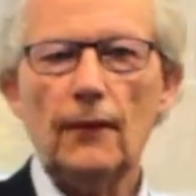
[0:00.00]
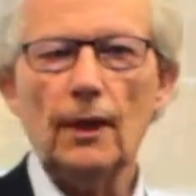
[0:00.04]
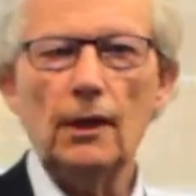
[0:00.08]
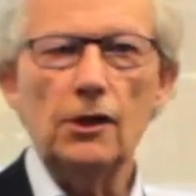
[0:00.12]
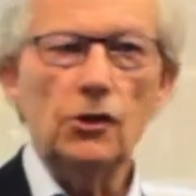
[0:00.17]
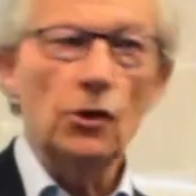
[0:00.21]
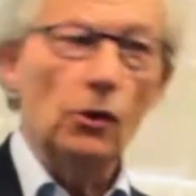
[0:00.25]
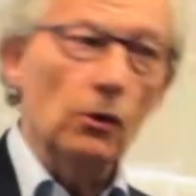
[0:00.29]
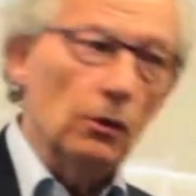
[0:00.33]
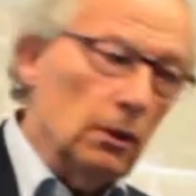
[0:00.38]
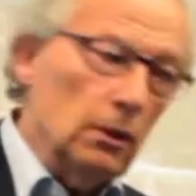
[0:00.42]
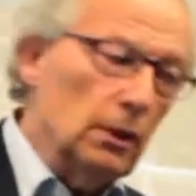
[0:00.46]

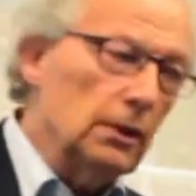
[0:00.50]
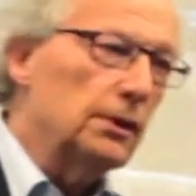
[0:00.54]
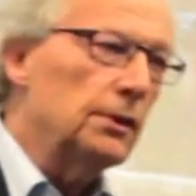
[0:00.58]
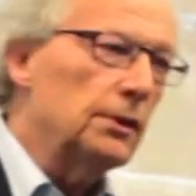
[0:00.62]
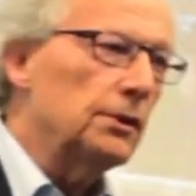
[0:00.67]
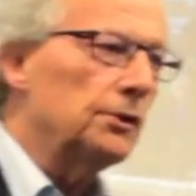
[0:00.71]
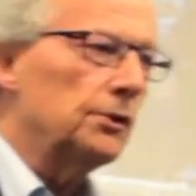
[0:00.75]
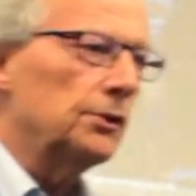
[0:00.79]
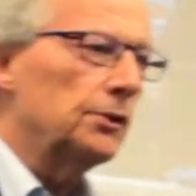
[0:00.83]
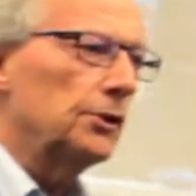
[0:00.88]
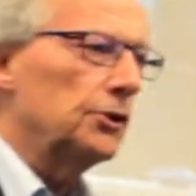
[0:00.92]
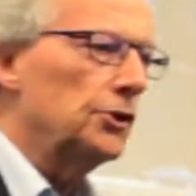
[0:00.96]
So,
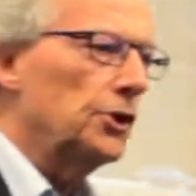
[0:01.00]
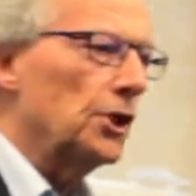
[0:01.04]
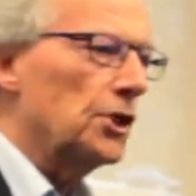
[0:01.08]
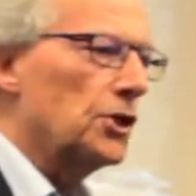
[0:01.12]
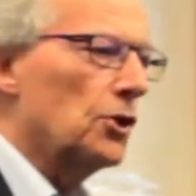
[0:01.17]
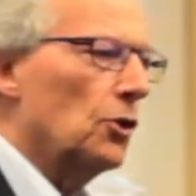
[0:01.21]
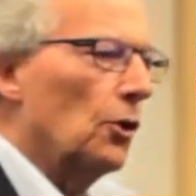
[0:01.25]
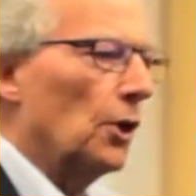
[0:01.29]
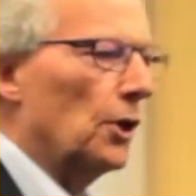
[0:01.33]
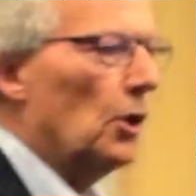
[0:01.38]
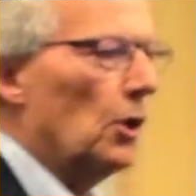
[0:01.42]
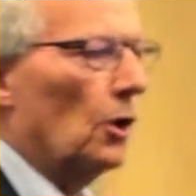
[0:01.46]
just
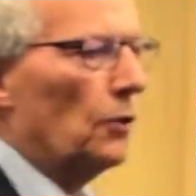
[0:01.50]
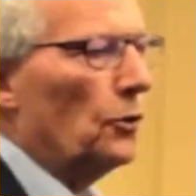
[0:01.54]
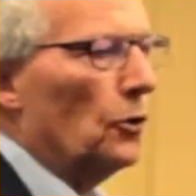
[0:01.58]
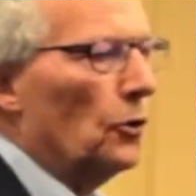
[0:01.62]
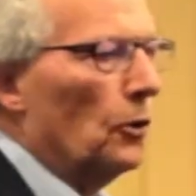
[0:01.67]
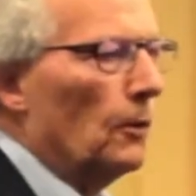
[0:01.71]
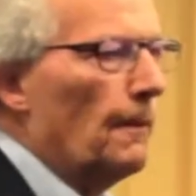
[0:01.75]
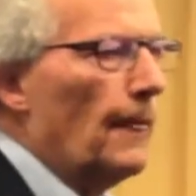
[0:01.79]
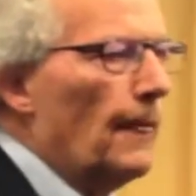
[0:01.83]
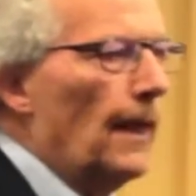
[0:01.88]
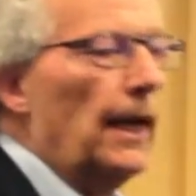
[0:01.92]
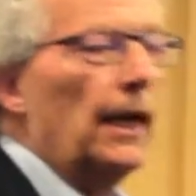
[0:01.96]
going on
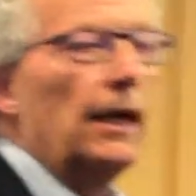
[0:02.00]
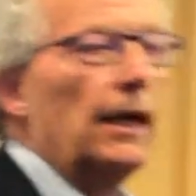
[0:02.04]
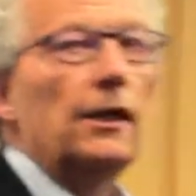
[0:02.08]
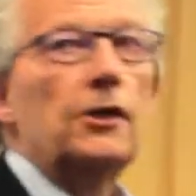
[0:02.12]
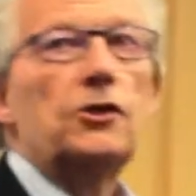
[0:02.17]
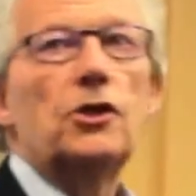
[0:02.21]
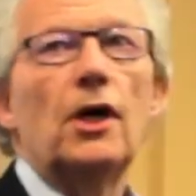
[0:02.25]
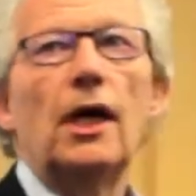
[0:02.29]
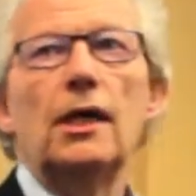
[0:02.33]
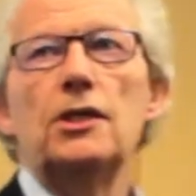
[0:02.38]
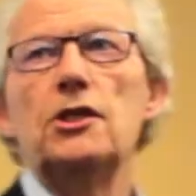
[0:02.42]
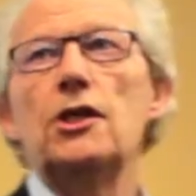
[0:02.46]
though, the
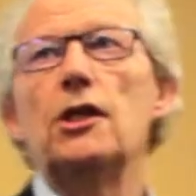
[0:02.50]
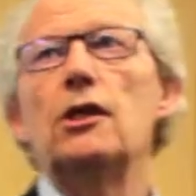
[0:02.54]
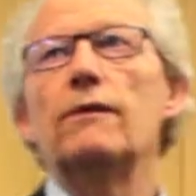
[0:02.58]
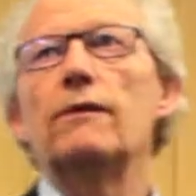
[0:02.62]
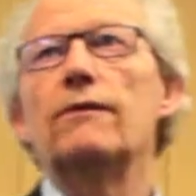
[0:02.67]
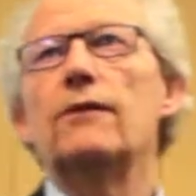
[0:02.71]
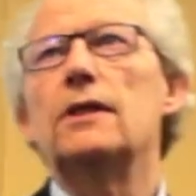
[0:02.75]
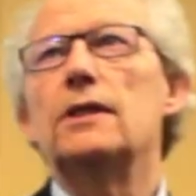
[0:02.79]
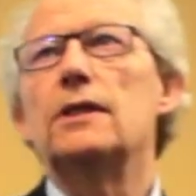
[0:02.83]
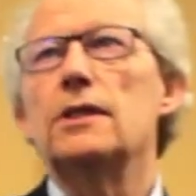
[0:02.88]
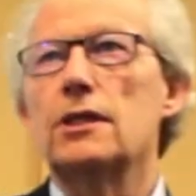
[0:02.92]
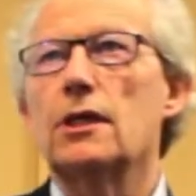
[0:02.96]
tragedy of
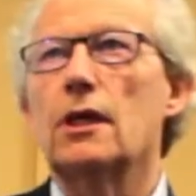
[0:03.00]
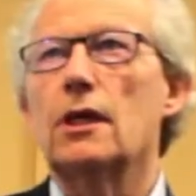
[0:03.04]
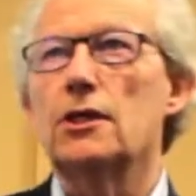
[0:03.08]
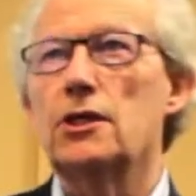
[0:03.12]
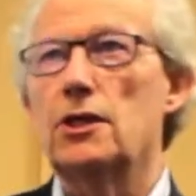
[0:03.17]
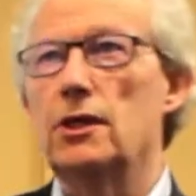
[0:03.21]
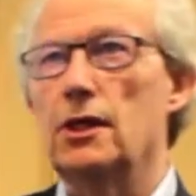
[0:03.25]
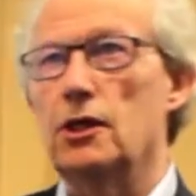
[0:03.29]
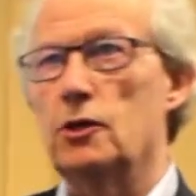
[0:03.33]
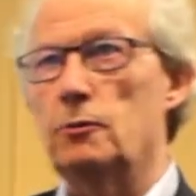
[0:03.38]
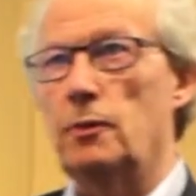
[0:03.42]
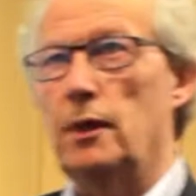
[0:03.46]
the
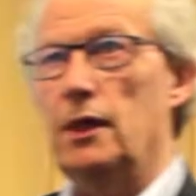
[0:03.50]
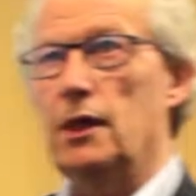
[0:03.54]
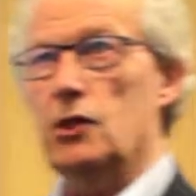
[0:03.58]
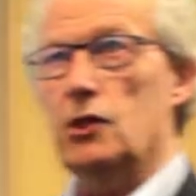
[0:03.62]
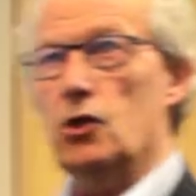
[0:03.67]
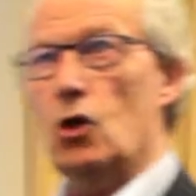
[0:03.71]
discussion has been it's